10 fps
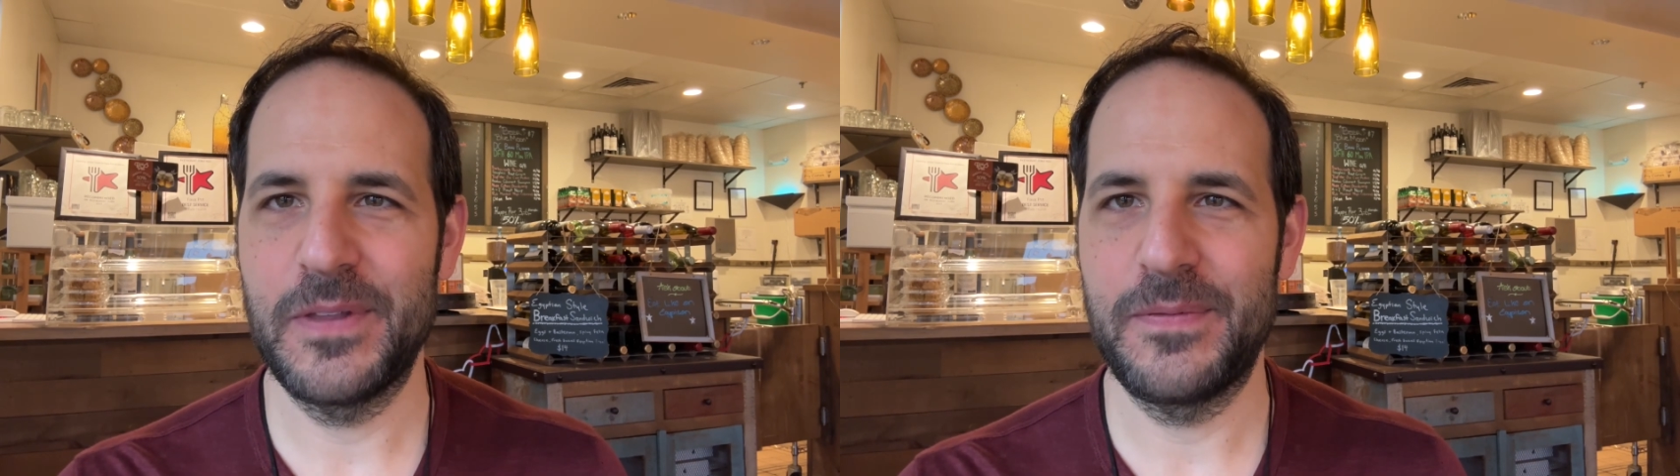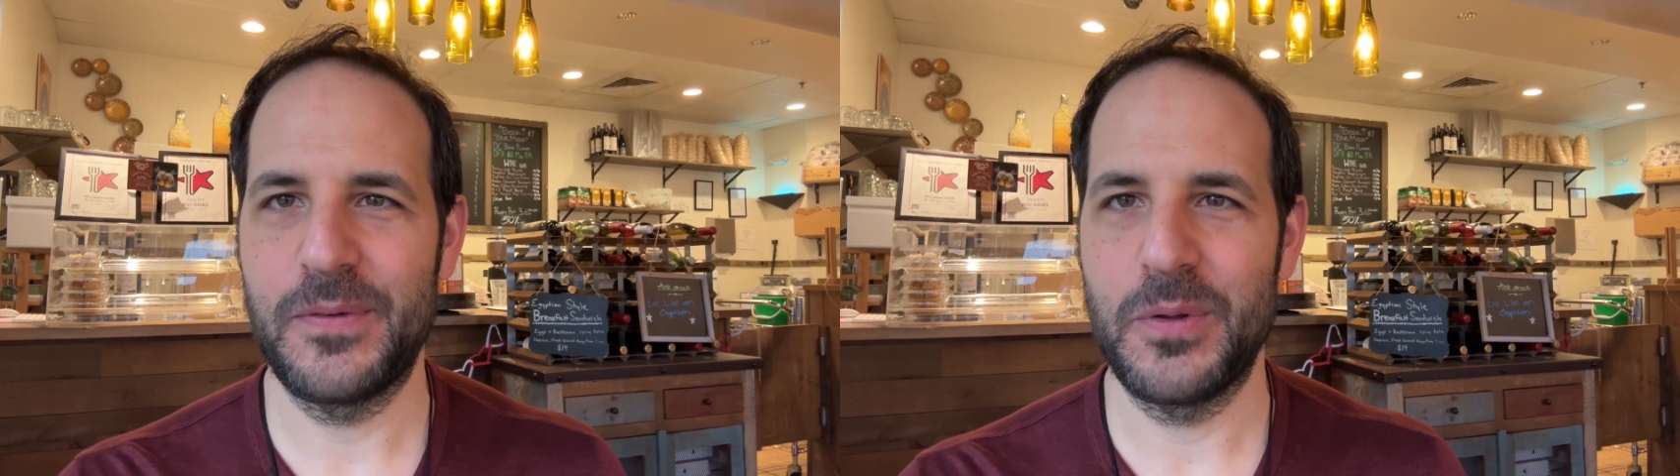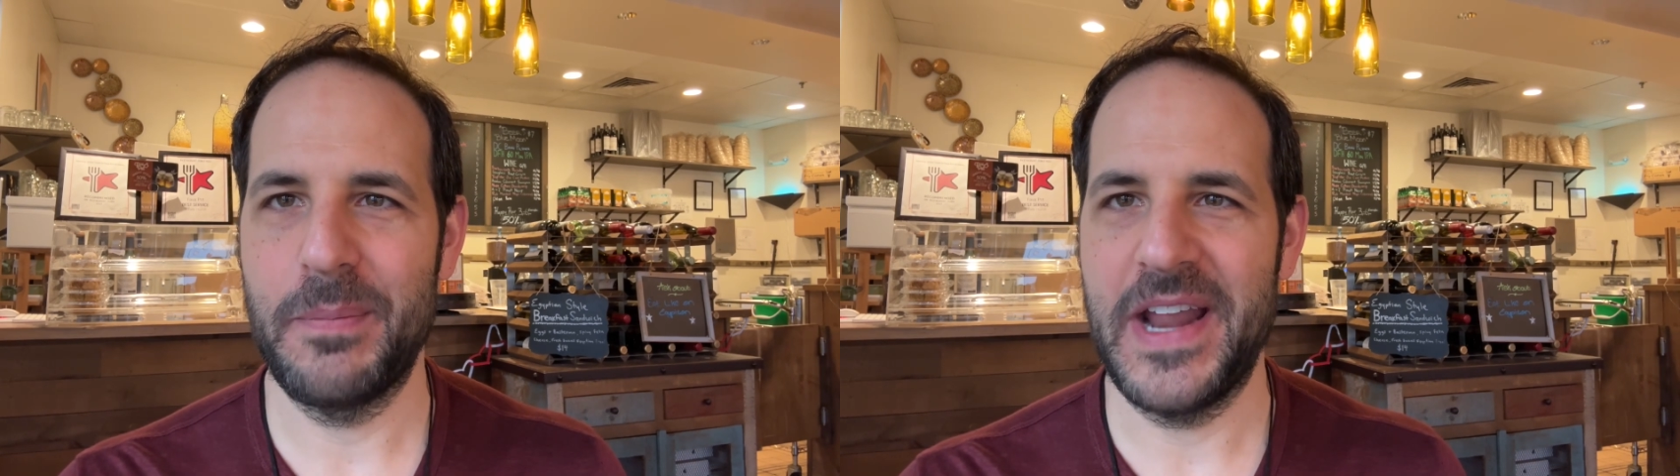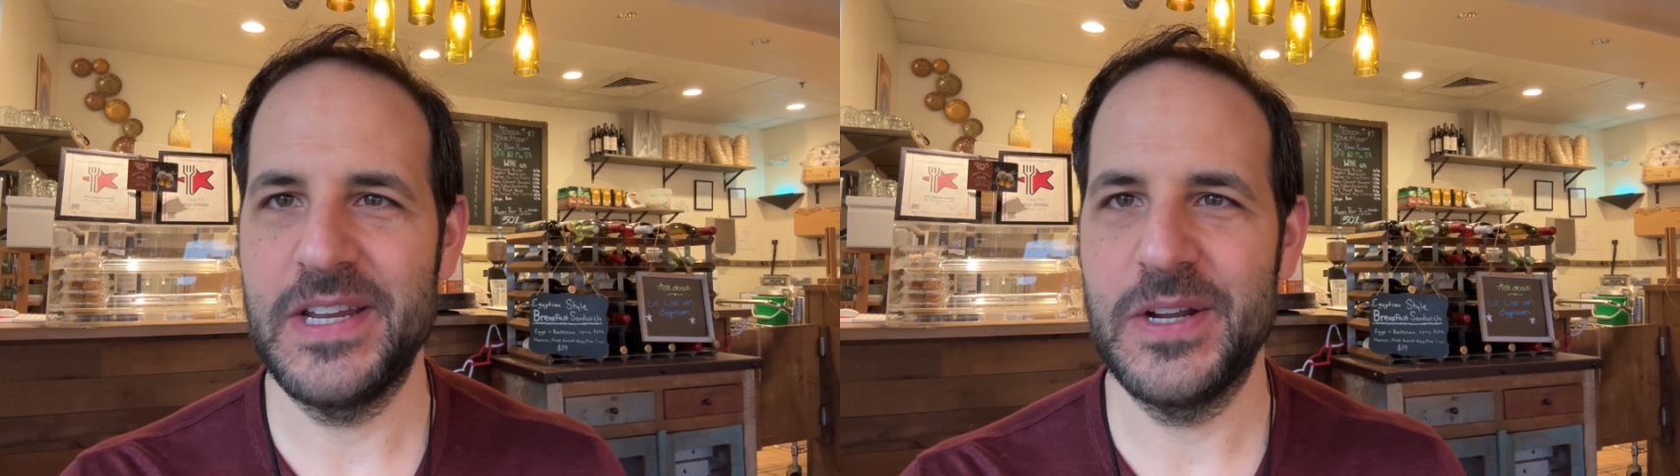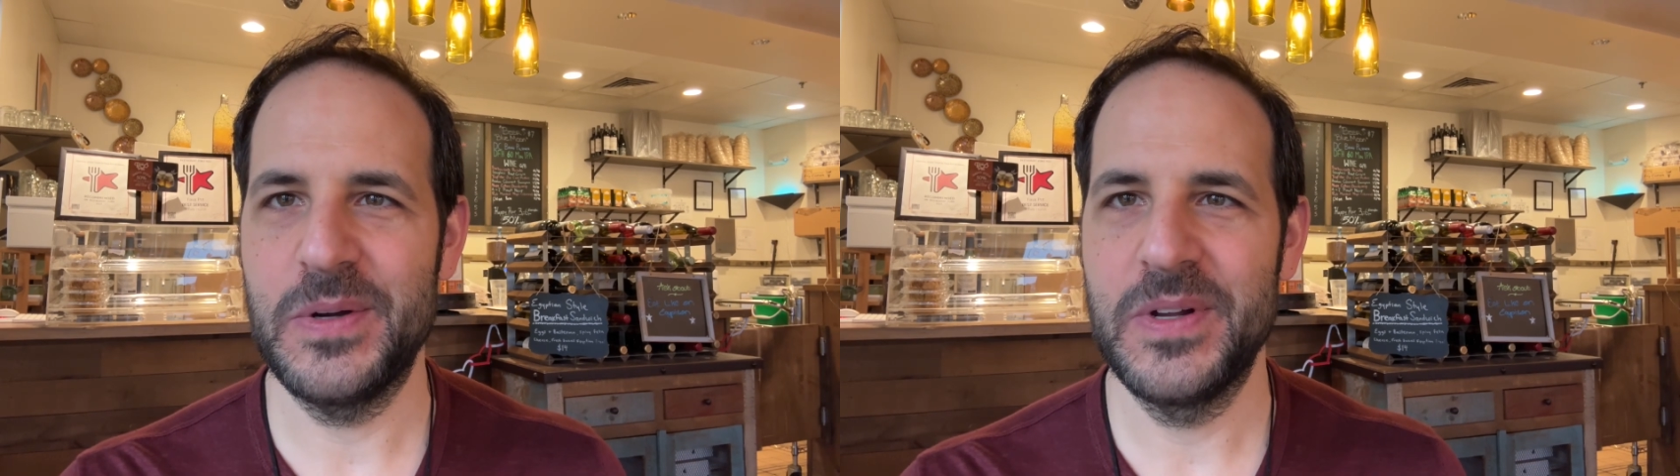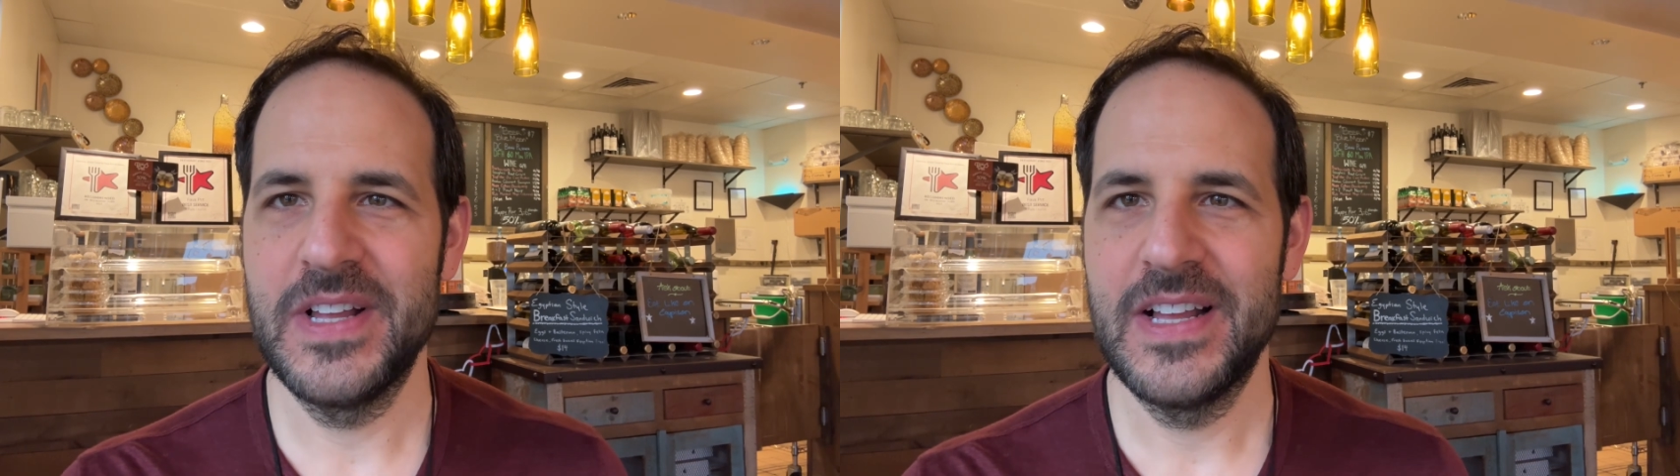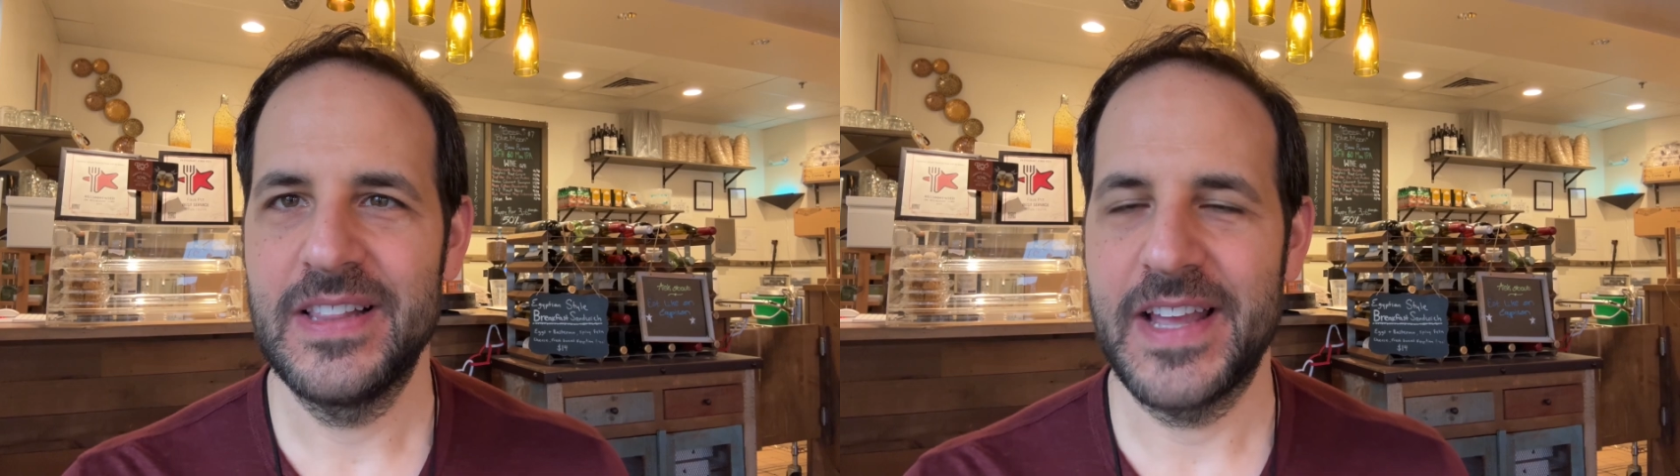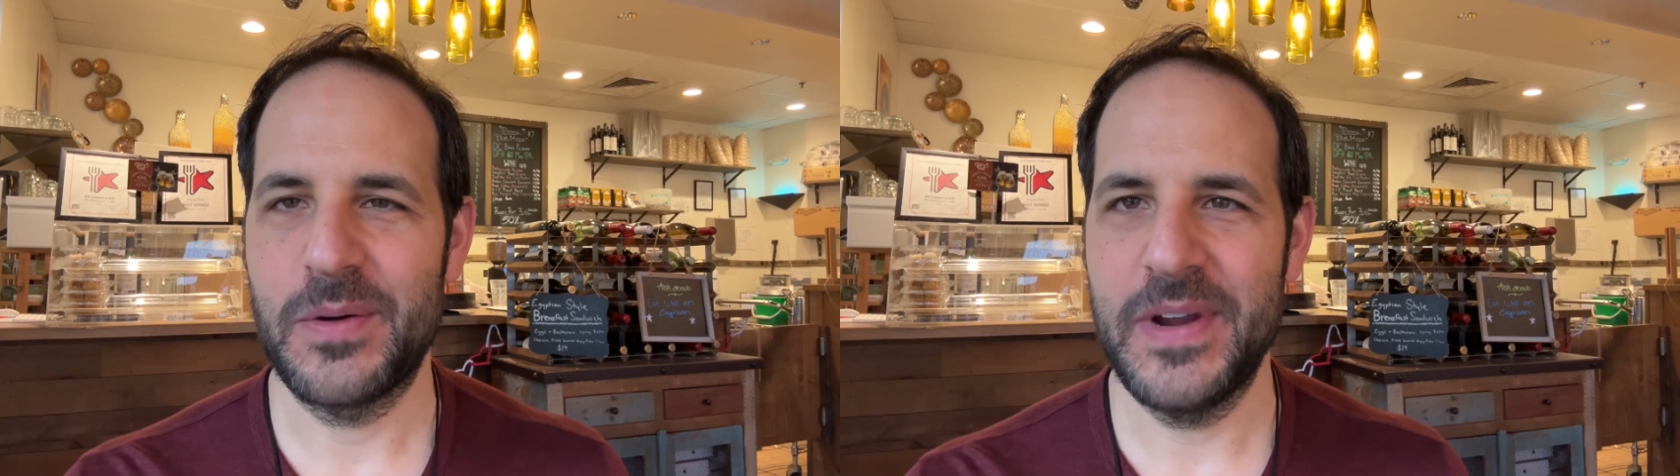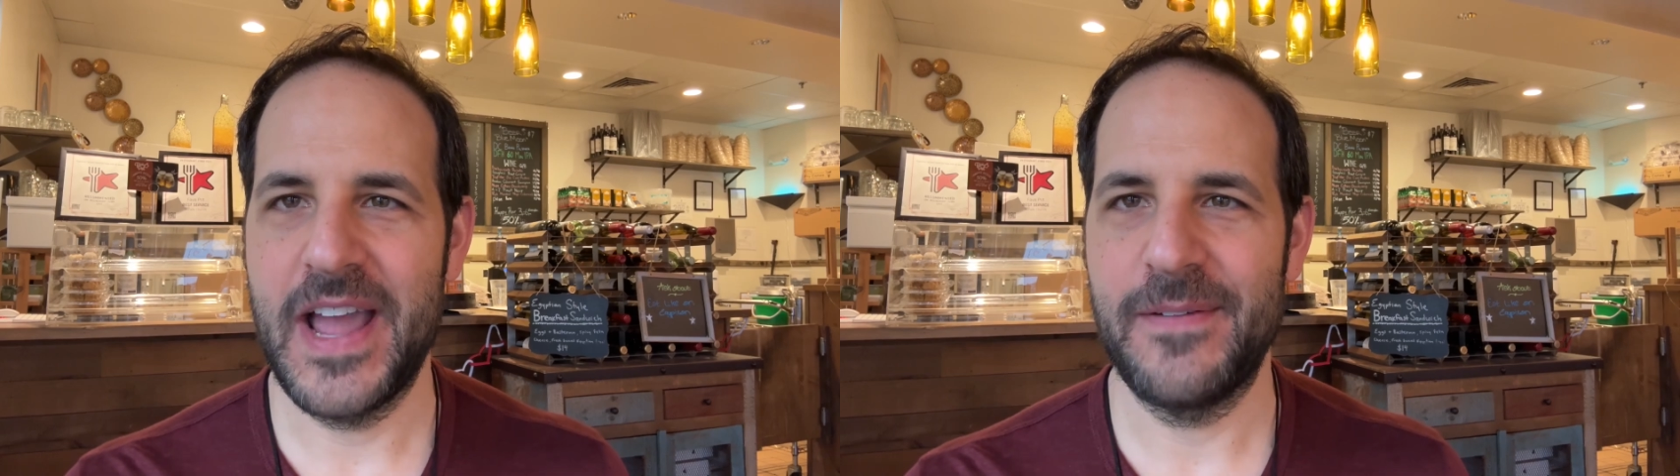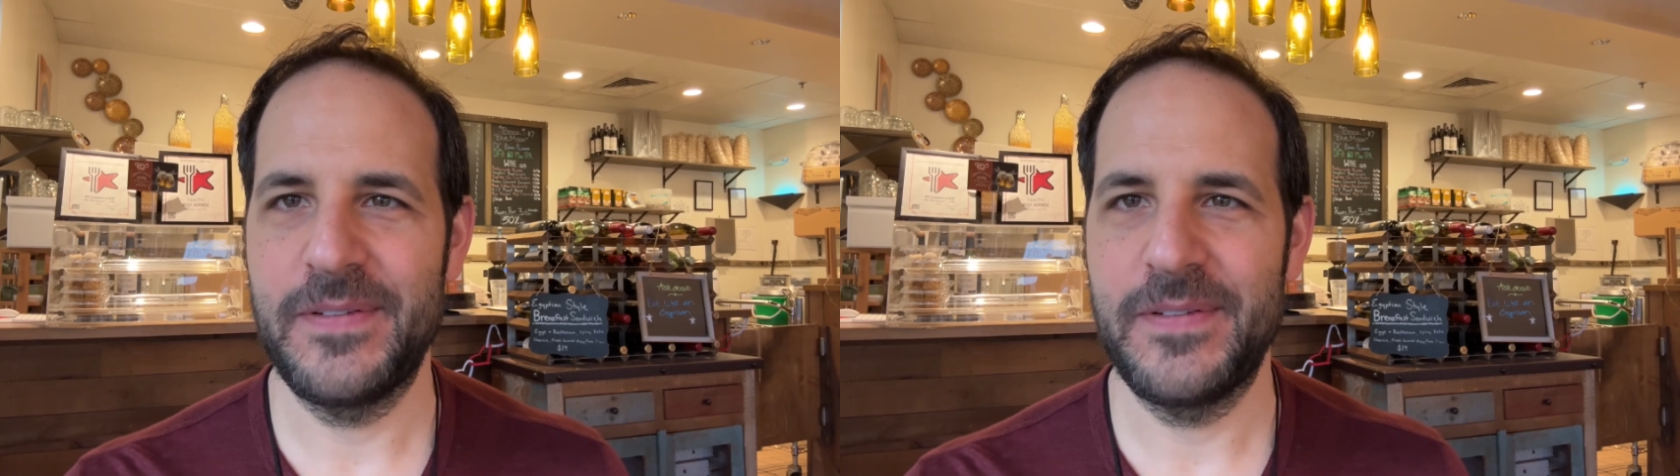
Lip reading: the full menu like we have